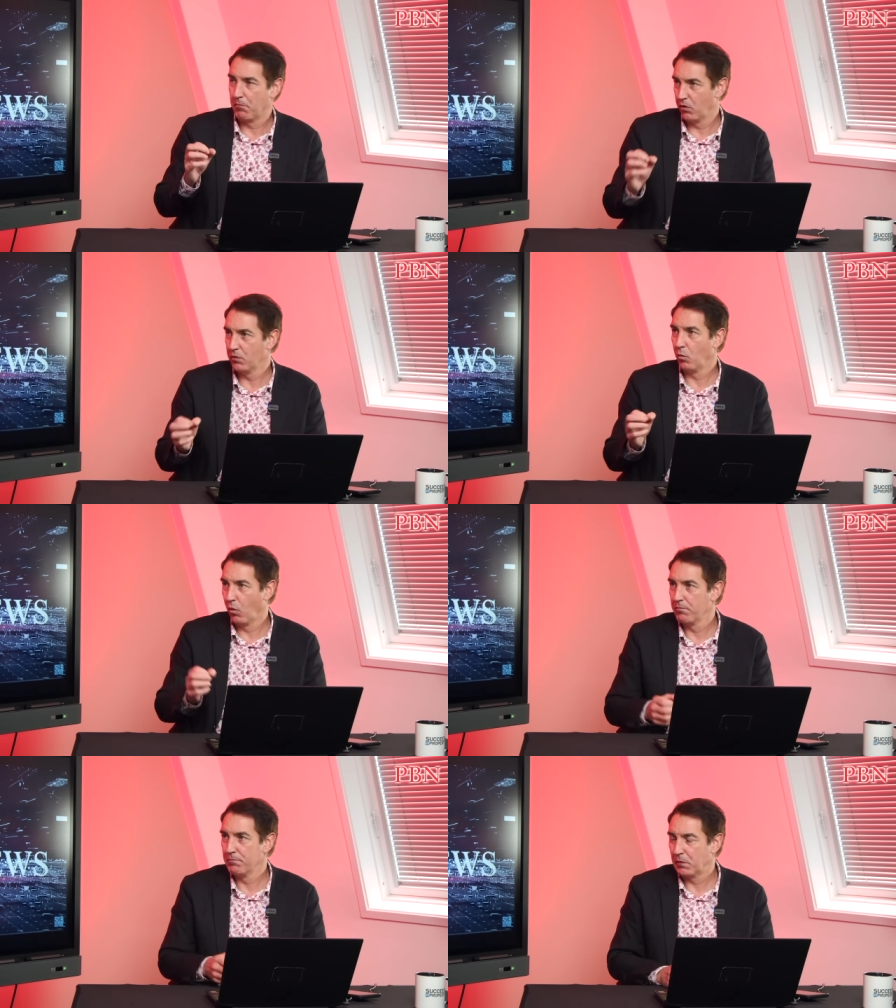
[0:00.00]

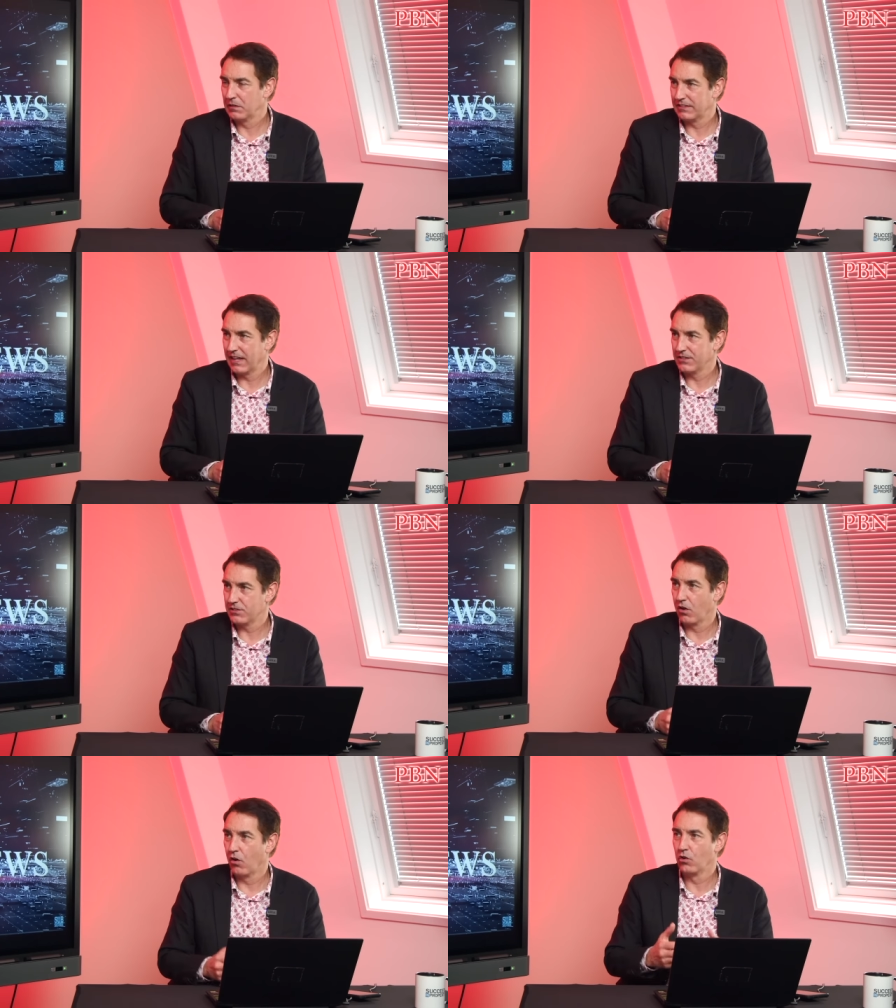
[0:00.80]
0.1%
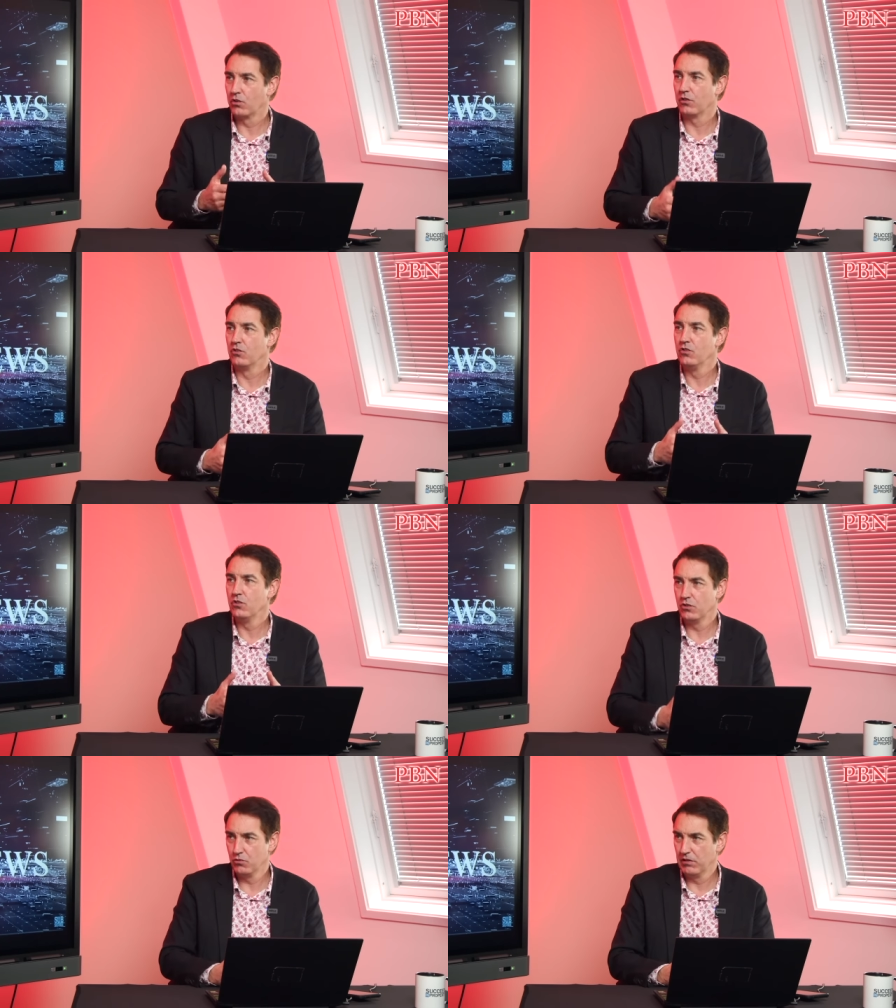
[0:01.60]
on
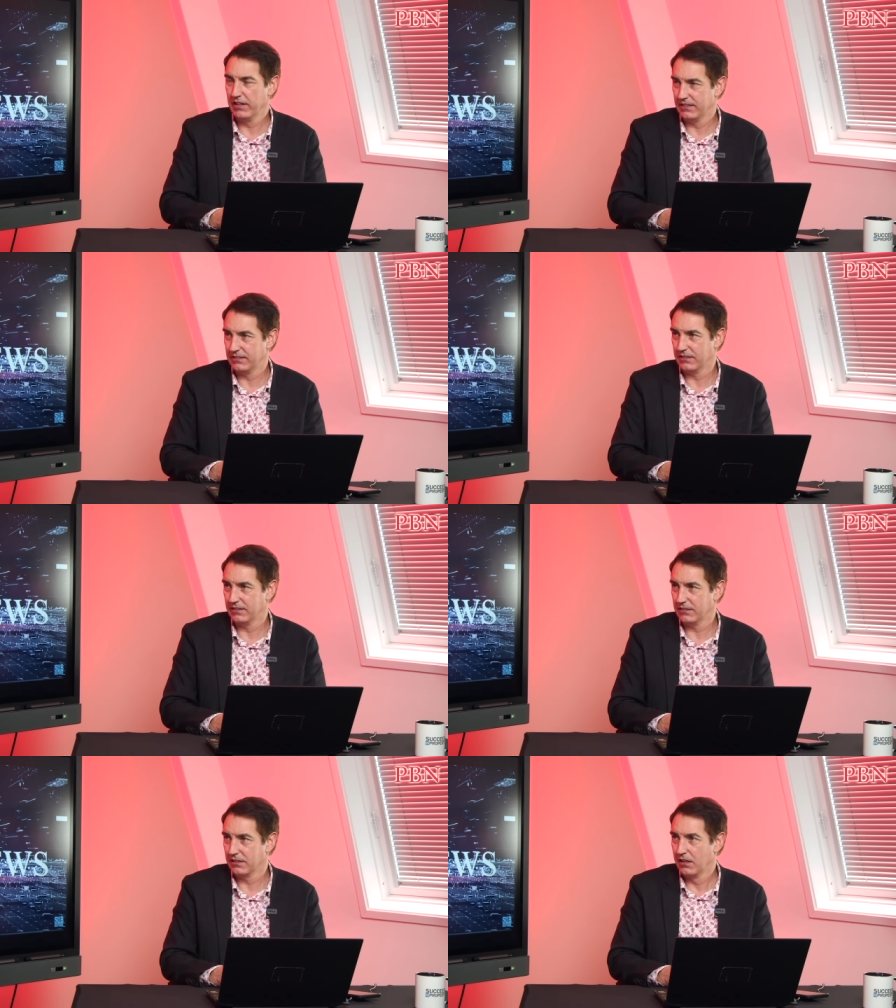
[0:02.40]
new
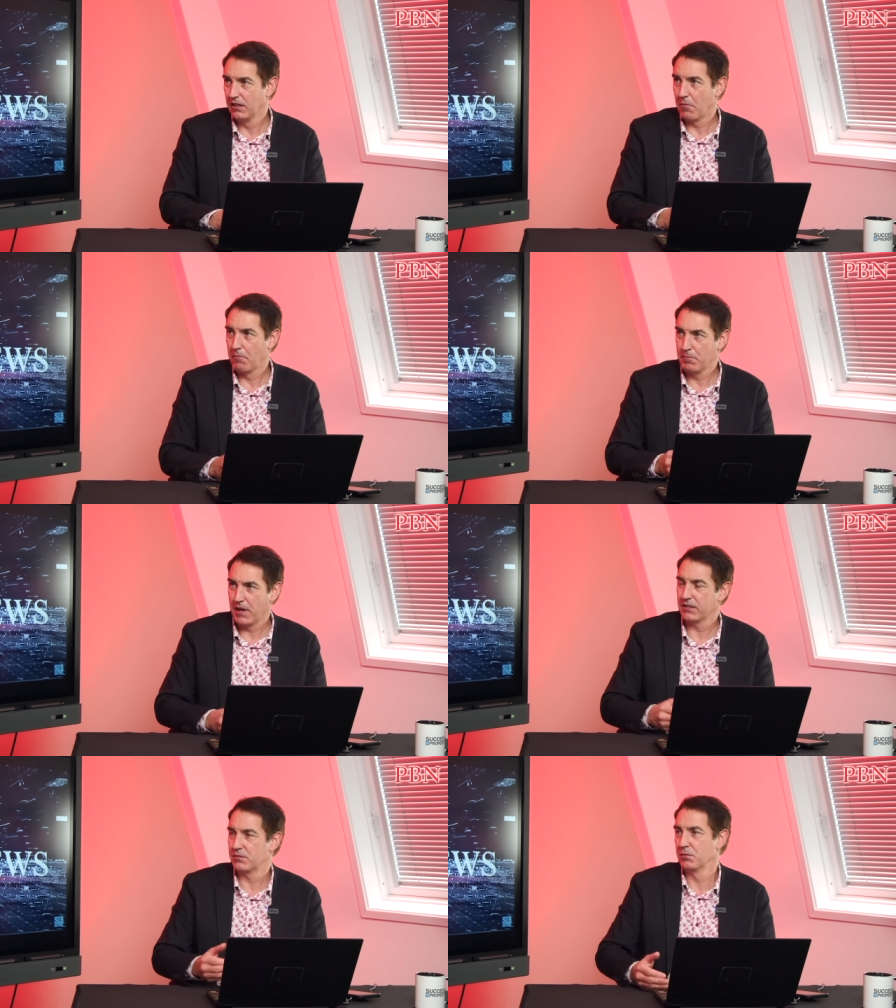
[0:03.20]
leases, mm-hmm, mm-hmm, mm-hmm.
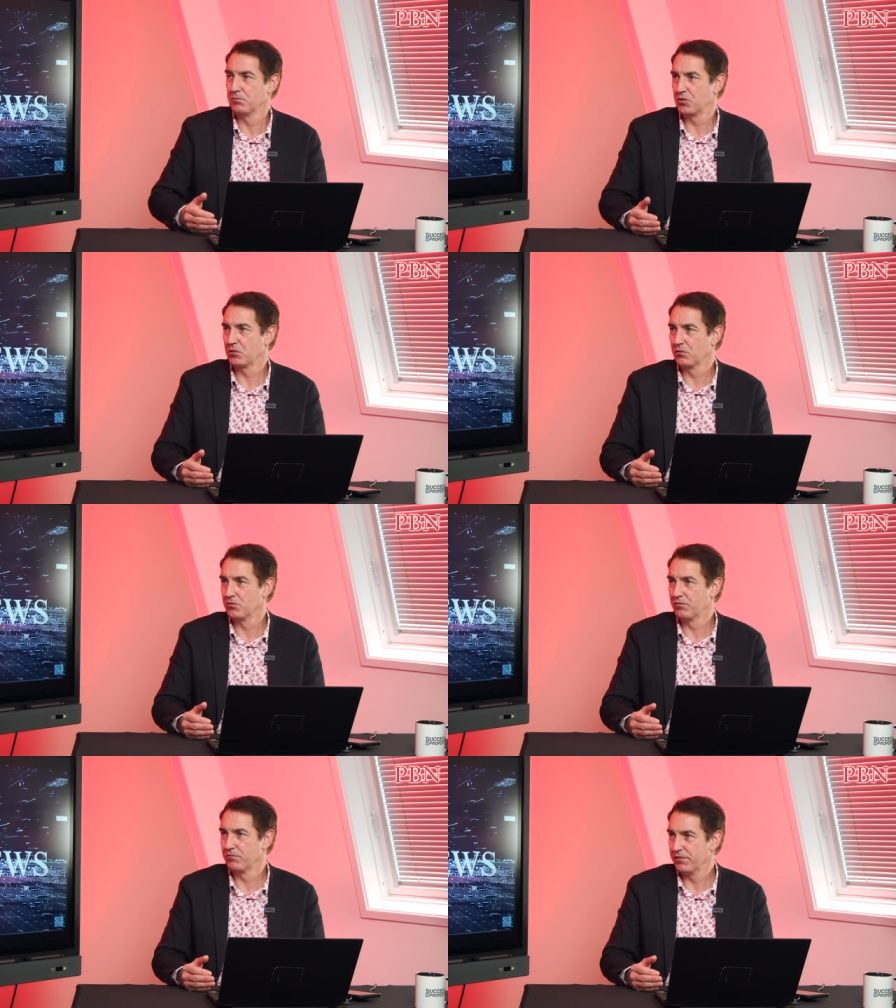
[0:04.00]
maximum mm-hmm.